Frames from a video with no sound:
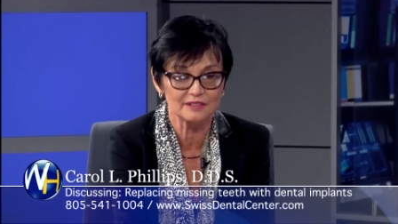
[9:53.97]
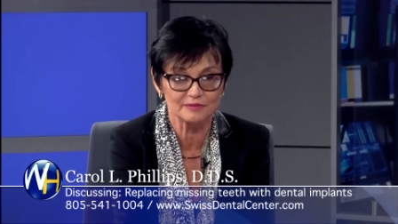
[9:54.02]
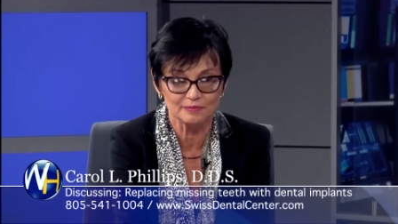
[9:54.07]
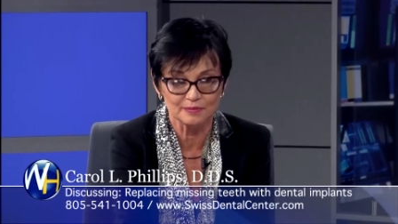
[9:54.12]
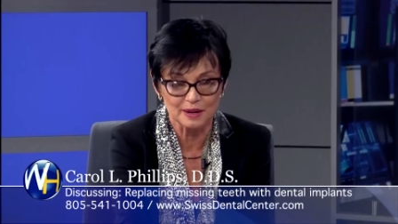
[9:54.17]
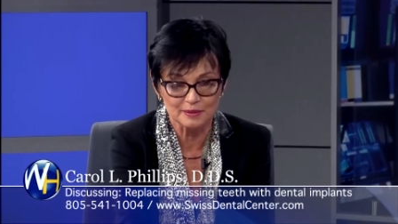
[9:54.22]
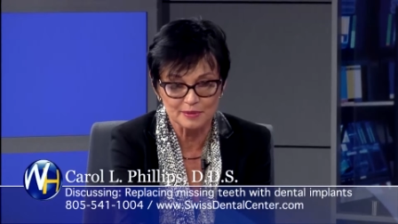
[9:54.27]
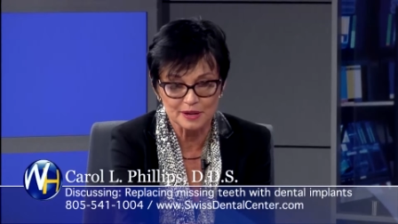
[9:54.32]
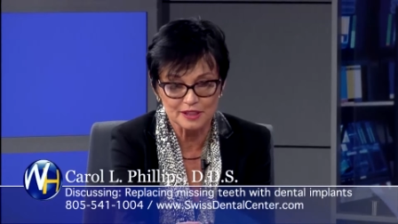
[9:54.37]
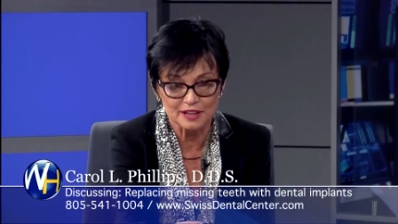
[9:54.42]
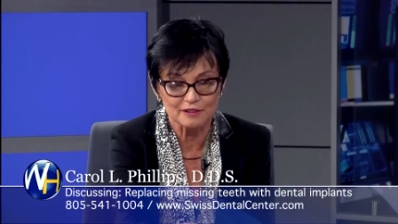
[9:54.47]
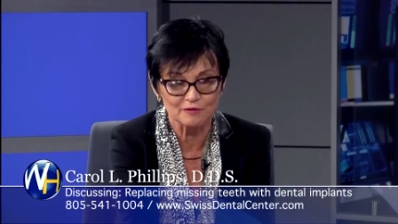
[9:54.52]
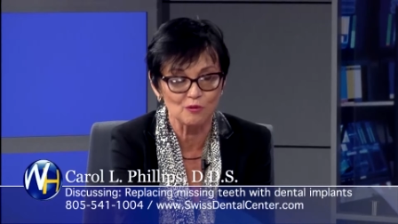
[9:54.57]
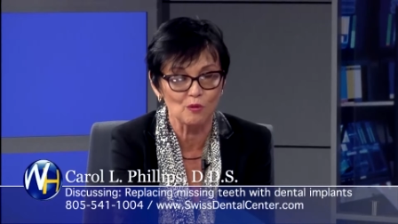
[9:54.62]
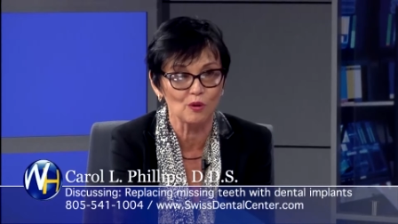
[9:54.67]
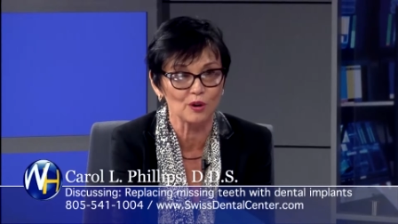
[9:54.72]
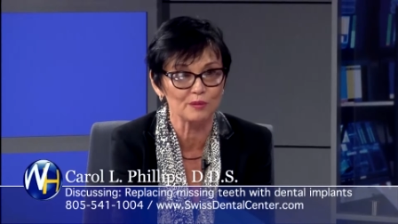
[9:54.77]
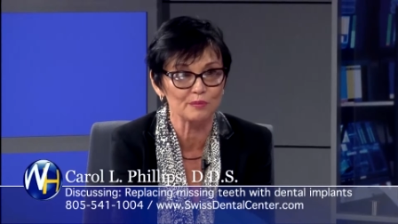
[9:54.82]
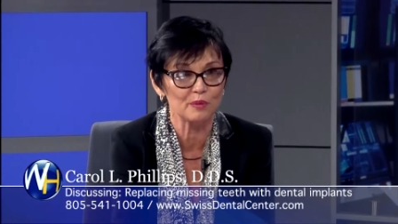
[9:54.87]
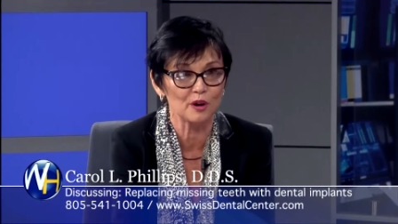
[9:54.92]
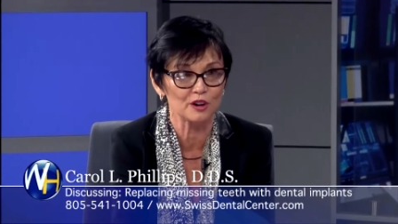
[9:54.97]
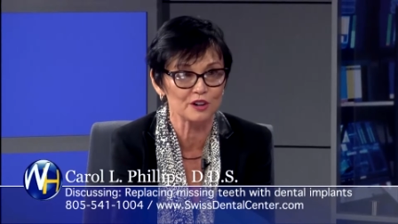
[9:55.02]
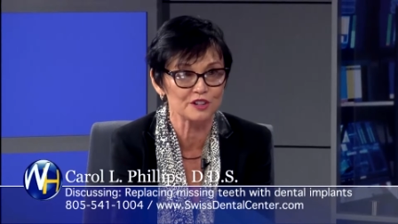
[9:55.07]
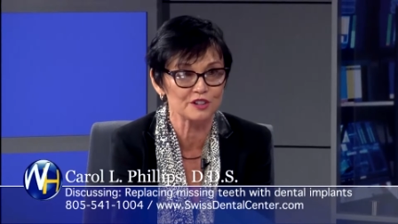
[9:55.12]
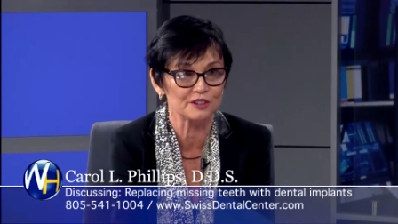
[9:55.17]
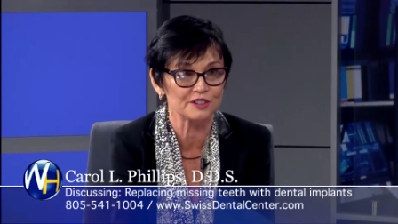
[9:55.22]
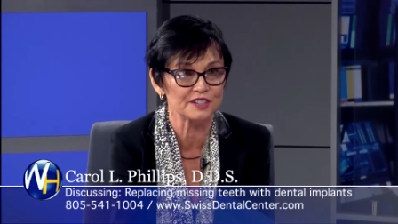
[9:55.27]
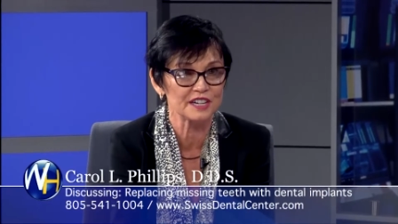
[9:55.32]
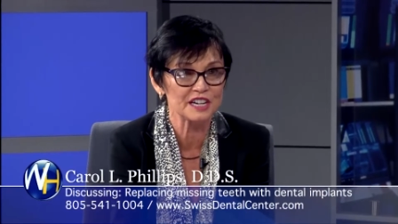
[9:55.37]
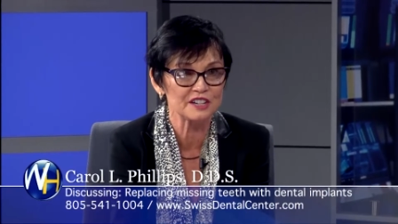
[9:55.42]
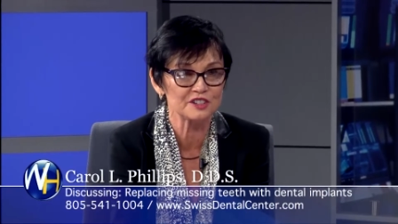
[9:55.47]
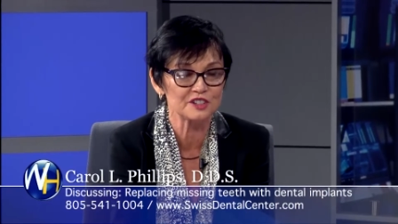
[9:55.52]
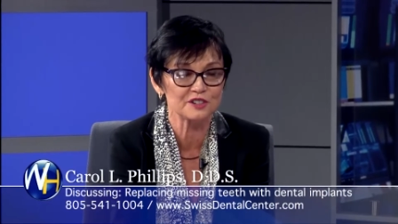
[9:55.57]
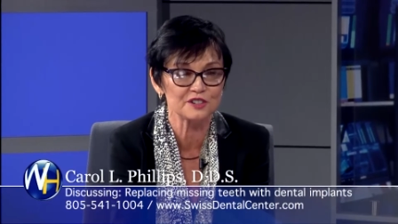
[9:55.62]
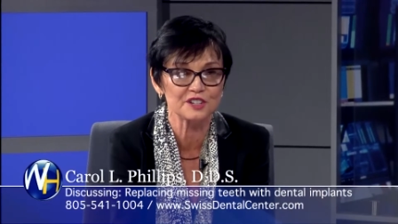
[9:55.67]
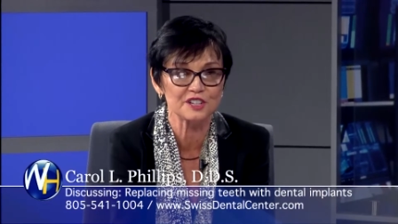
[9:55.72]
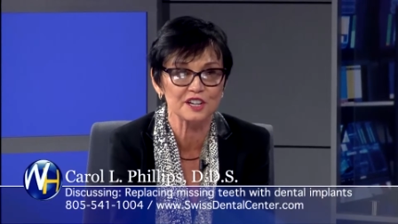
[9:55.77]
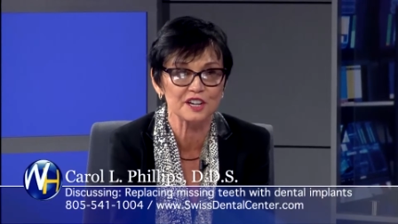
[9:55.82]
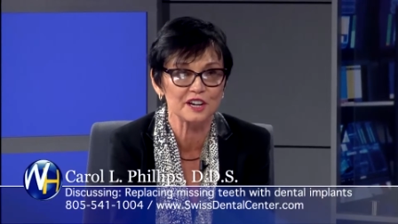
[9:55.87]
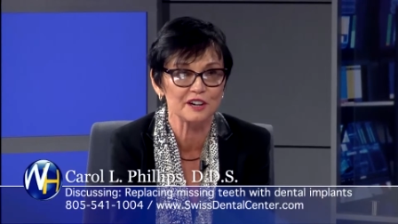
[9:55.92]
Maybe they've worn partial
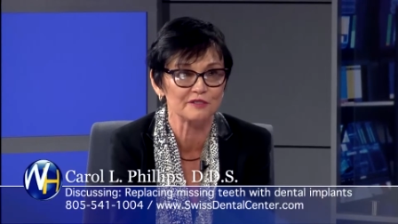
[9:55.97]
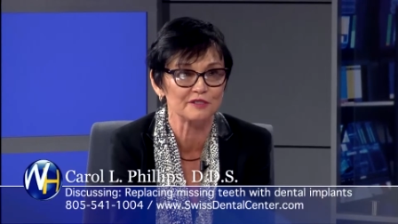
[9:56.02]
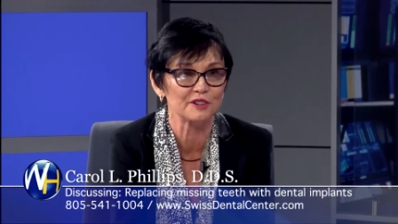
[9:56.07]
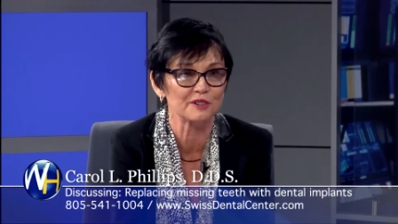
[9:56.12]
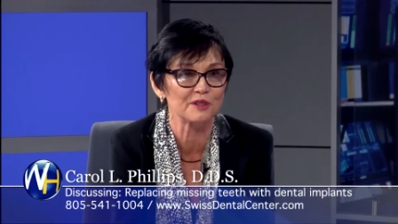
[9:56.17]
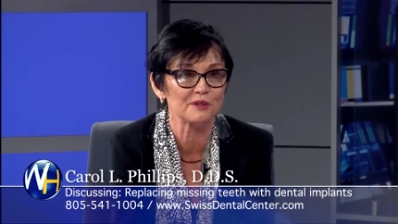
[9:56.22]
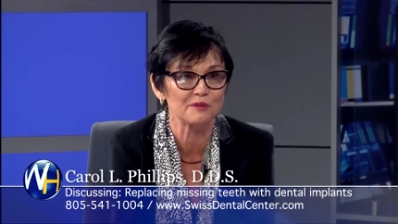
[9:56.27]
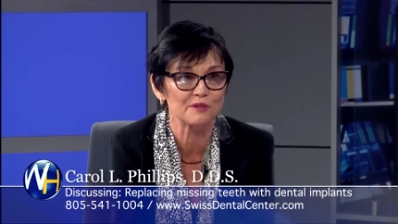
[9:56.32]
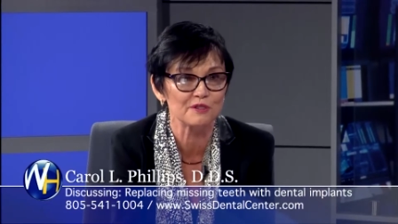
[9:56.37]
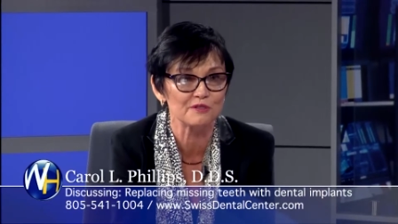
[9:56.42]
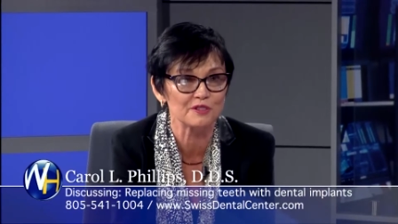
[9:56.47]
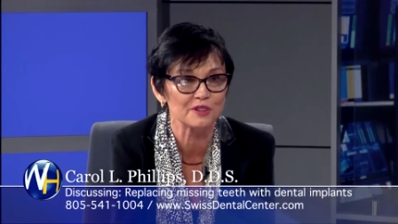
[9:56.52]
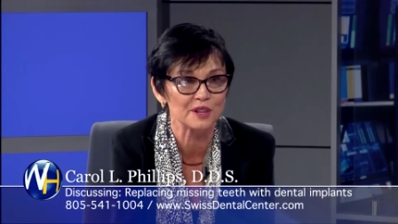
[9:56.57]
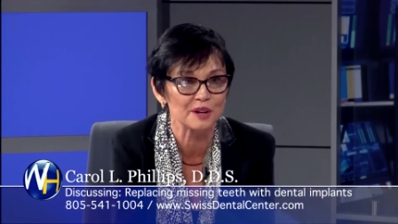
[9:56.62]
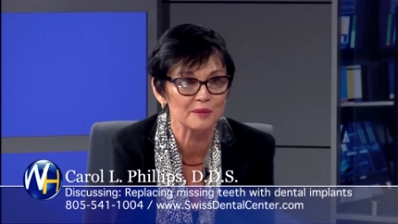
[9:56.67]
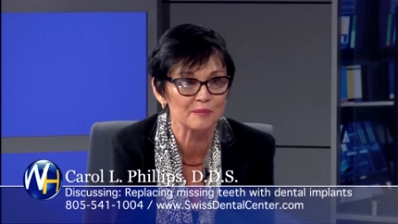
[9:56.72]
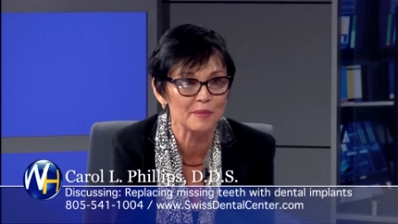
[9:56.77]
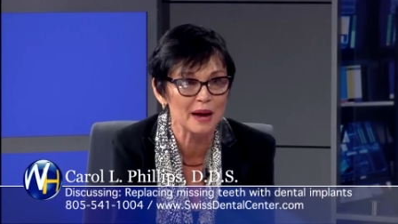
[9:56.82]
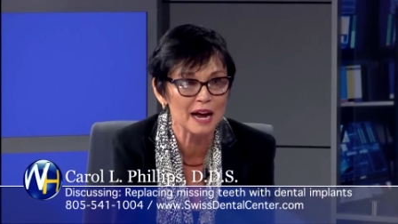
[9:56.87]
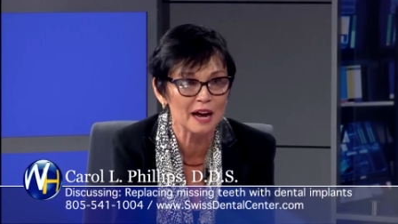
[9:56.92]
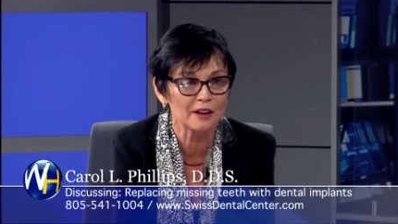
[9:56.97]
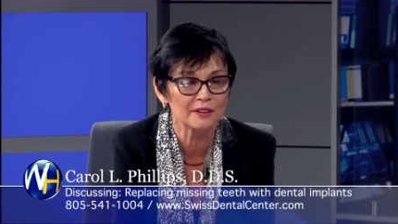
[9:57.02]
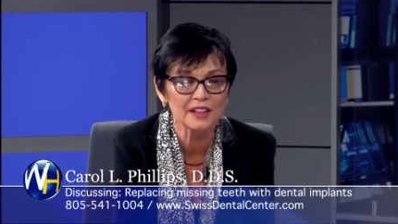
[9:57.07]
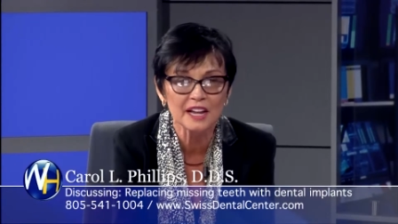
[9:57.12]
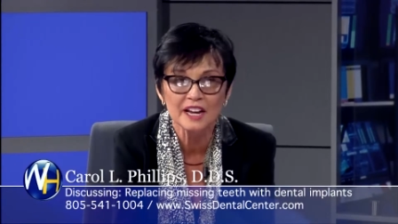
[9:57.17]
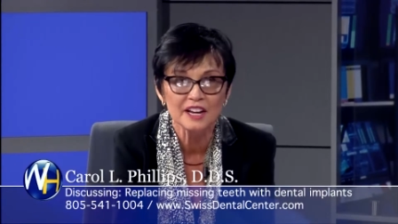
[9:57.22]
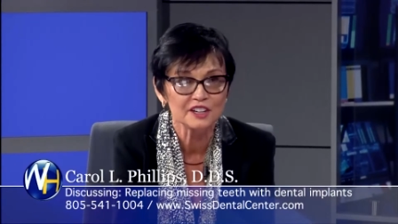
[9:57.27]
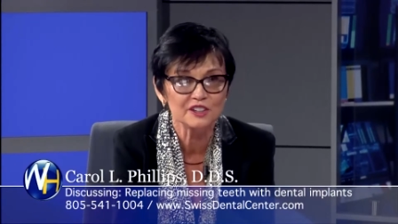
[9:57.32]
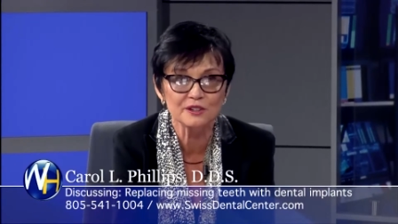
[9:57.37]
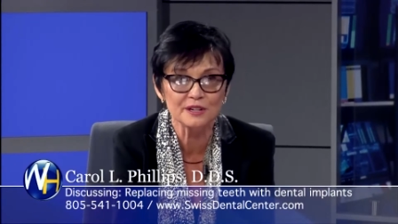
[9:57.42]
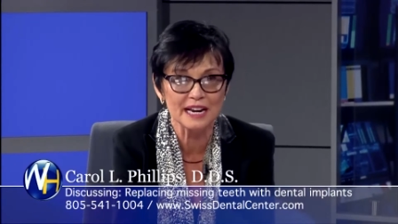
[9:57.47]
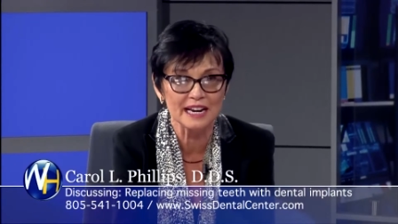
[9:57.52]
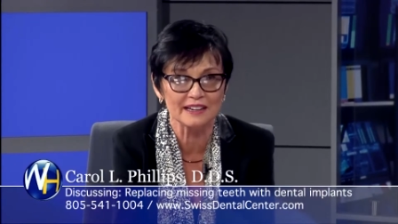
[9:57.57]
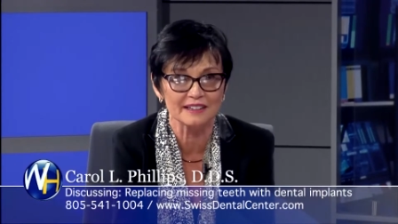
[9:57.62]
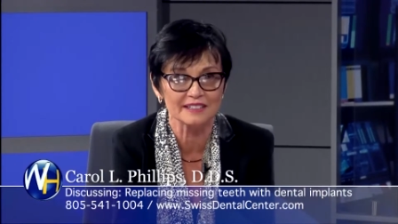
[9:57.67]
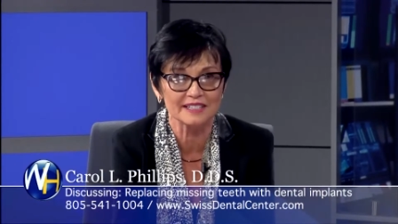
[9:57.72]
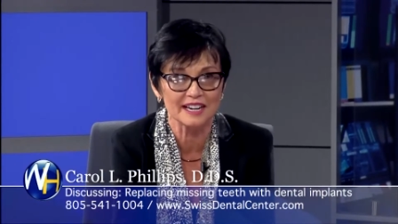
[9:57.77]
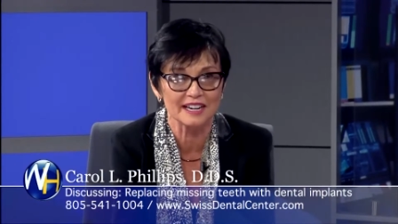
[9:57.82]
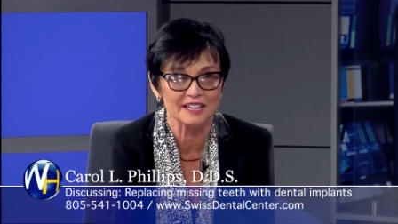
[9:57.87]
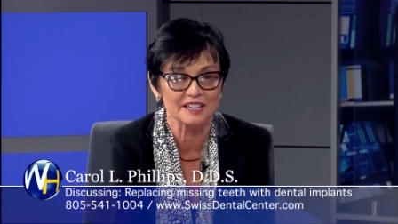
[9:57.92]
dentures that cover the roof of their mouth. You
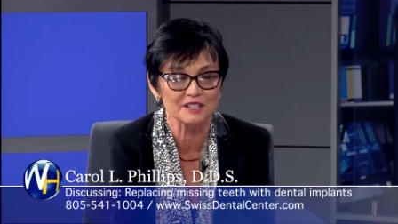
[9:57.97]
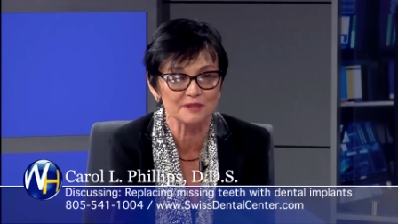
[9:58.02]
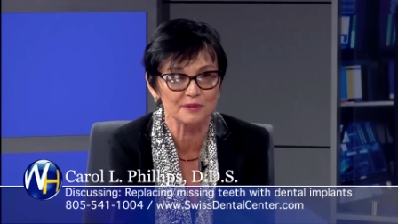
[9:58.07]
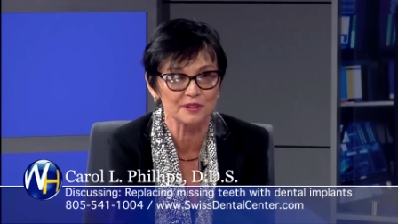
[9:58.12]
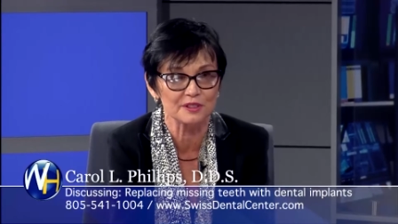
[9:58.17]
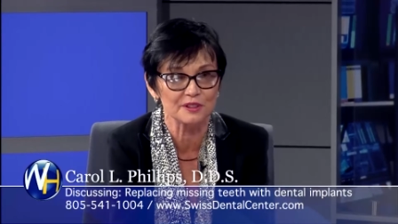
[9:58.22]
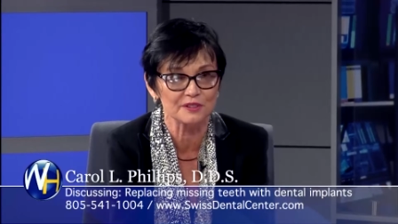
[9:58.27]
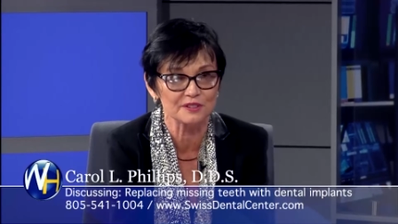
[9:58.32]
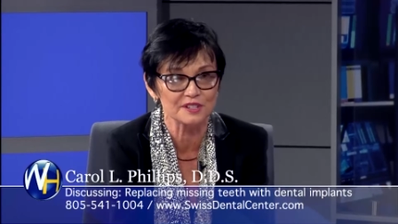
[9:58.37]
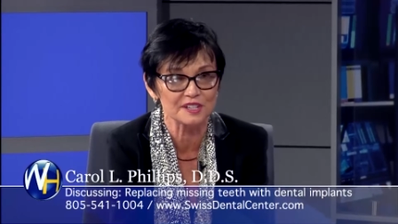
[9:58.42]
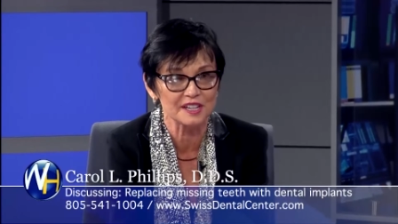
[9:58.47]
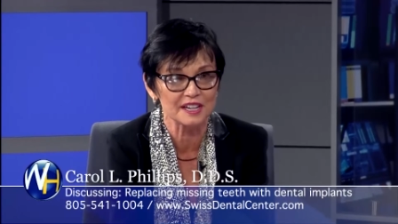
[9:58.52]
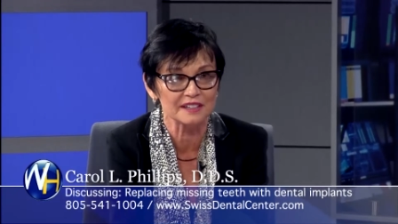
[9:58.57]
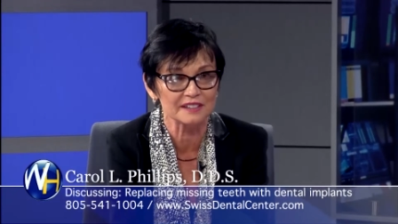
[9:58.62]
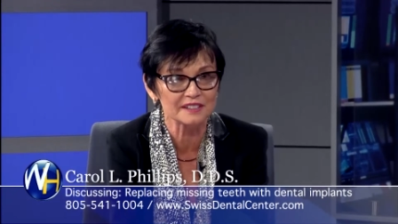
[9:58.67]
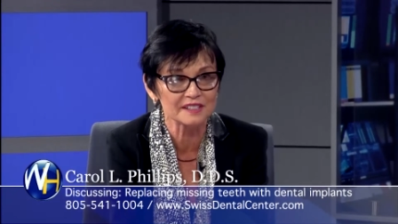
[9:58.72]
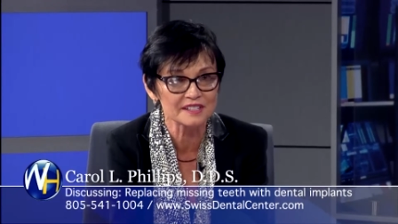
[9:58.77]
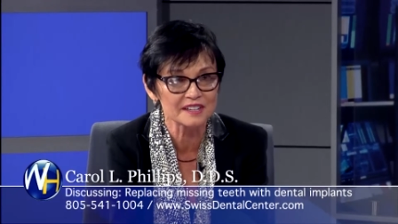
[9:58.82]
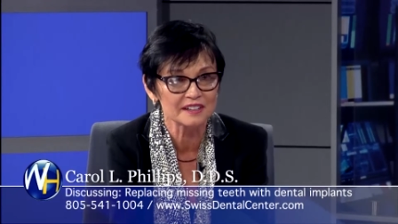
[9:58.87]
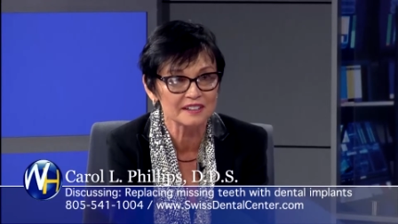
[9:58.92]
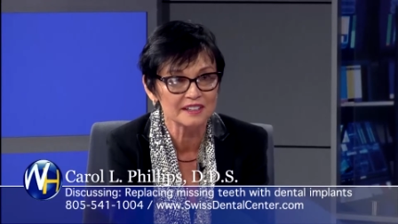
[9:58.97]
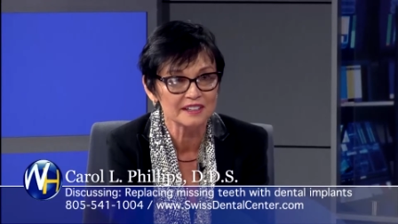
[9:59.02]
can't taste with those things.